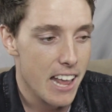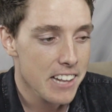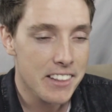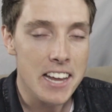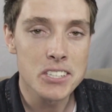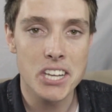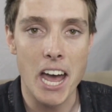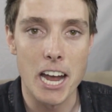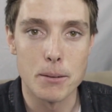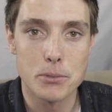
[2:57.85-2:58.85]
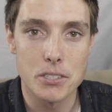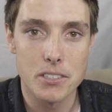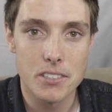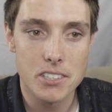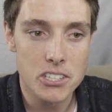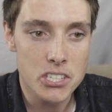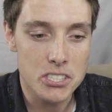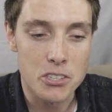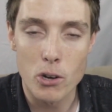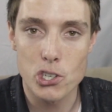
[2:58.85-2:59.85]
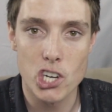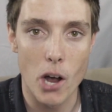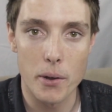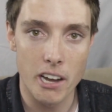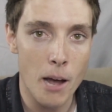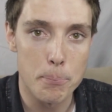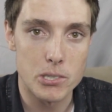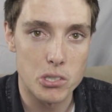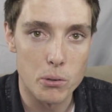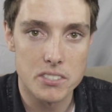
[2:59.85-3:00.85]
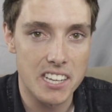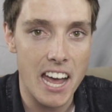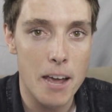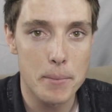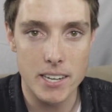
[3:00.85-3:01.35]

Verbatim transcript: In these games, you're just not showing up as soon as the game